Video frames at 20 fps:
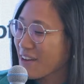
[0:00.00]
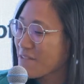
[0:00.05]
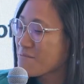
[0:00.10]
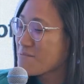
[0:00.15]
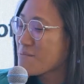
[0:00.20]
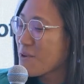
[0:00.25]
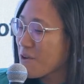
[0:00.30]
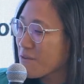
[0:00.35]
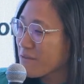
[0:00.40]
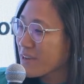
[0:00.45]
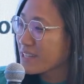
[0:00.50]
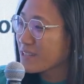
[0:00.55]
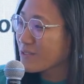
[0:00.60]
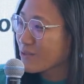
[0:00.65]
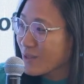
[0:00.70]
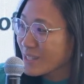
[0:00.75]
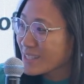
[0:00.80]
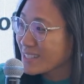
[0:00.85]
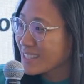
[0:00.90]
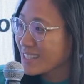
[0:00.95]
have more than
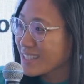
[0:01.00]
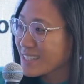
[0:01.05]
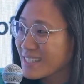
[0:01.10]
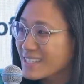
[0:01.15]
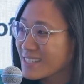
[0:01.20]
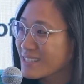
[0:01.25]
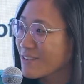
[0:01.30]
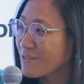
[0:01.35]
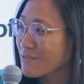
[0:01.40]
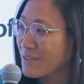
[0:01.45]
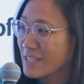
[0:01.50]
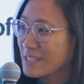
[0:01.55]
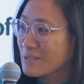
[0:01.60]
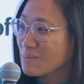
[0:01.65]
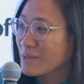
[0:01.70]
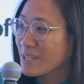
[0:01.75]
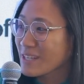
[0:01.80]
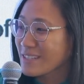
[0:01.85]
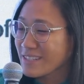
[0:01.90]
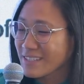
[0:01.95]
20 years of
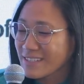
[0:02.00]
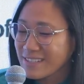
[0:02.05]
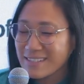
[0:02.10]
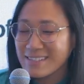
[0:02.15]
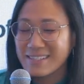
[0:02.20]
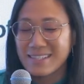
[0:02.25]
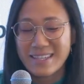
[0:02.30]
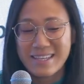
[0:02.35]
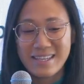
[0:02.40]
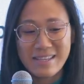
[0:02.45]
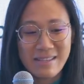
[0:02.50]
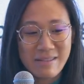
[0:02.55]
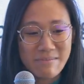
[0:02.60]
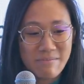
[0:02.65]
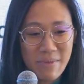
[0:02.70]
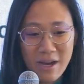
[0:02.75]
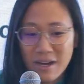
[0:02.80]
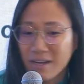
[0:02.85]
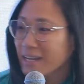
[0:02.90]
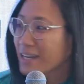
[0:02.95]
experience
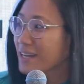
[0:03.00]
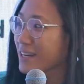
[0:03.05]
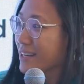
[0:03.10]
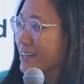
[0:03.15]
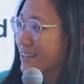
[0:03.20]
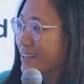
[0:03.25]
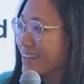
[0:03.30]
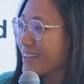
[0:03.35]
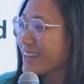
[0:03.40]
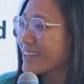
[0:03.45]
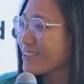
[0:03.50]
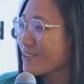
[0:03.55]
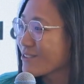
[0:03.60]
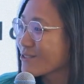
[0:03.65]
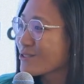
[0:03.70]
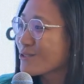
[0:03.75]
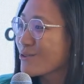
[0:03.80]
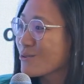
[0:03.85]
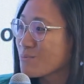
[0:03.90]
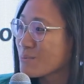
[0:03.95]
in marketing and
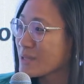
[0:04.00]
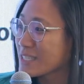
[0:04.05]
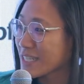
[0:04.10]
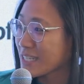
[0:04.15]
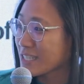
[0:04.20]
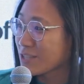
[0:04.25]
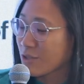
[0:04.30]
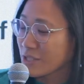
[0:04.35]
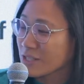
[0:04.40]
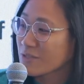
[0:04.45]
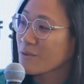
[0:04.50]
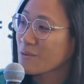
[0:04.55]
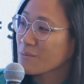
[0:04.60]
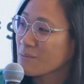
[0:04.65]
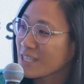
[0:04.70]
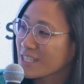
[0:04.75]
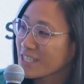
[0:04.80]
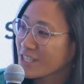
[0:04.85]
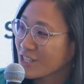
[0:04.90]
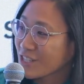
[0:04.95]
also business
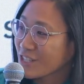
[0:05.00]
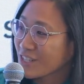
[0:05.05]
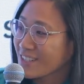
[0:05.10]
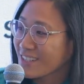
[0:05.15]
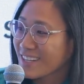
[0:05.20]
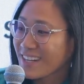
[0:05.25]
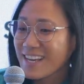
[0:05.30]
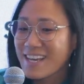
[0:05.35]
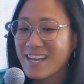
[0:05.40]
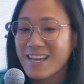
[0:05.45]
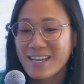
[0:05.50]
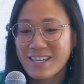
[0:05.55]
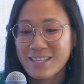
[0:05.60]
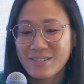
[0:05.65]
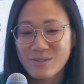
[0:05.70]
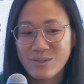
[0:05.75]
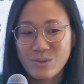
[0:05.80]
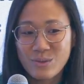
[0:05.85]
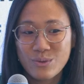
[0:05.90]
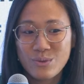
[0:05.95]
transformation.
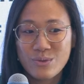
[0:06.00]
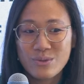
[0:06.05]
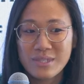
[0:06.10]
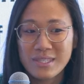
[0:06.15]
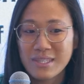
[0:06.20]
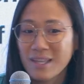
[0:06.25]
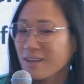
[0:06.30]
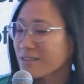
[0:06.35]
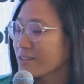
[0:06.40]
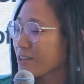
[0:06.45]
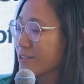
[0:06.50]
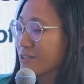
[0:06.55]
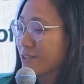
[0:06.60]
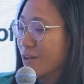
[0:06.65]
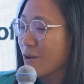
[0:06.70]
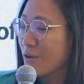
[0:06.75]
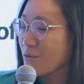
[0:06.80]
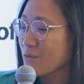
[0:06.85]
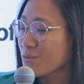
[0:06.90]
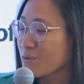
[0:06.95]
To start us
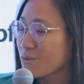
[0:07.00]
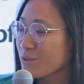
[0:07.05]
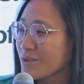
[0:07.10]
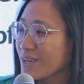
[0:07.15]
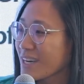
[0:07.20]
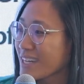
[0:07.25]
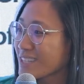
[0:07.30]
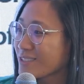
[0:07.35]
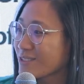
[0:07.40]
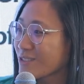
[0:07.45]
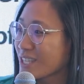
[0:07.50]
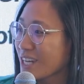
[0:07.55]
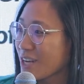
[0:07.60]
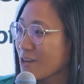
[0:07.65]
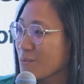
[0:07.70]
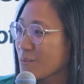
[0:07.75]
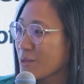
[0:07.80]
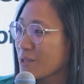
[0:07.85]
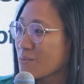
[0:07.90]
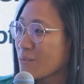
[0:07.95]
off, would you like to share
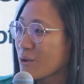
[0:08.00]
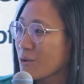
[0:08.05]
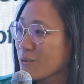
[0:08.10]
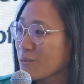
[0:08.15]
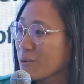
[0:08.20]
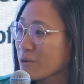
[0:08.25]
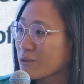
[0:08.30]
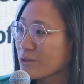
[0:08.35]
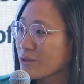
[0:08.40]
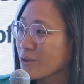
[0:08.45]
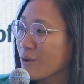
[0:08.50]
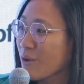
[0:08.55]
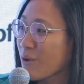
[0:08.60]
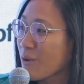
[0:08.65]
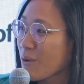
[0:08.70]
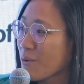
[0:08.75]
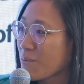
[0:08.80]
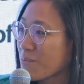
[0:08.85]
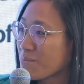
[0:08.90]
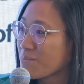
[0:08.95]
a bit more about
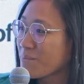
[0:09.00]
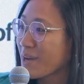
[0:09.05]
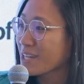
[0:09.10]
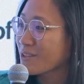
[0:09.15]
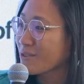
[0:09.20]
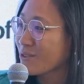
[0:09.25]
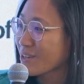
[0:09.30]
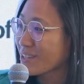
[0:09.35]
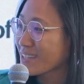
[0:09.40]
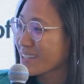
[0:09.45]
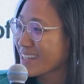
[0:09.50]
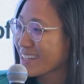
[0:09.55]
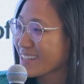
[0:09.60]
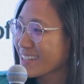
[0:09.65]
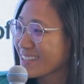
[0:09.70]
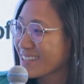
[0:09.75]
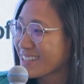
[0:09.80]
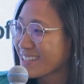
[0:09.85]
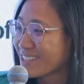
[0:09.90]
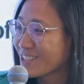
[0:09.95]
your background
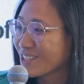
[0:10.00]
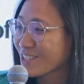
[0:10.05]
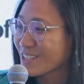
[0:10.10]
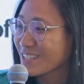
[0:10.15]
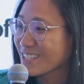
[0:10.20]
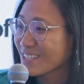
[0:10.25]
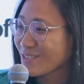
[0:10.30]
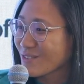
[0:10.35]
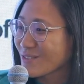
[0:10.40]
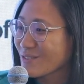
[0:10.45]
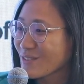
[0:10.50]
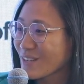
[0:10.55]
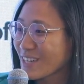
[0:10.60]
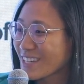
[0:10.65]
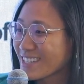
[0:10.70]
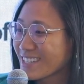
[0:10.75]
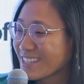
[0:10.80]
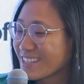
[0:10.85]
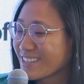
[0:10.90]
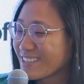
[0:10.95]
and journey so
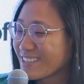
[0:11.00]
far?